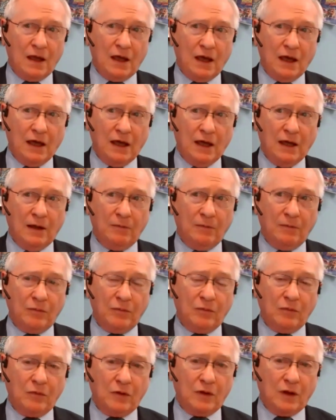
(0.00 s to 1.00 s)
And
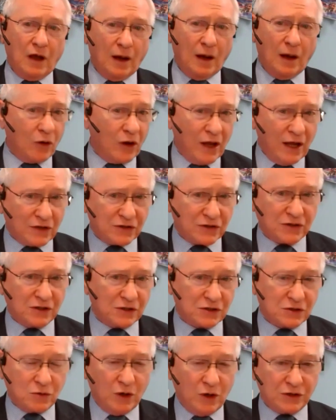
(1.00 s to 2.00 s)
I'm going to ask
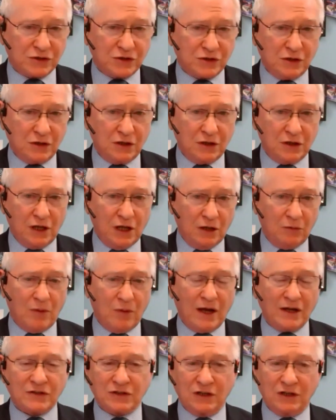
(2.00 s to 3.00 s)
this question and end
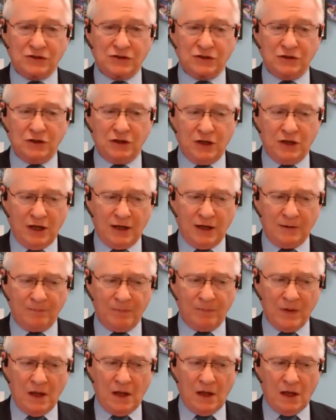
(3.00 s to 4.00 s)
my session today.
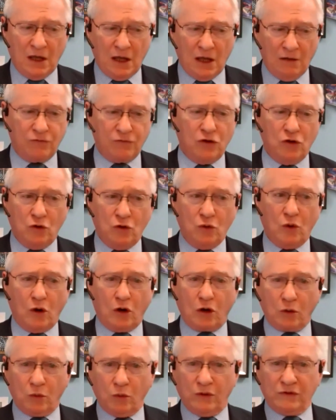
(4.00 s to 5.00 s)
if you
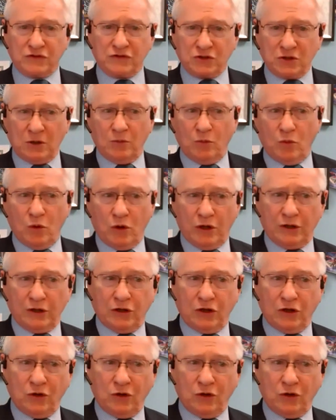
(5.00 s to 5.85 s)
are with someone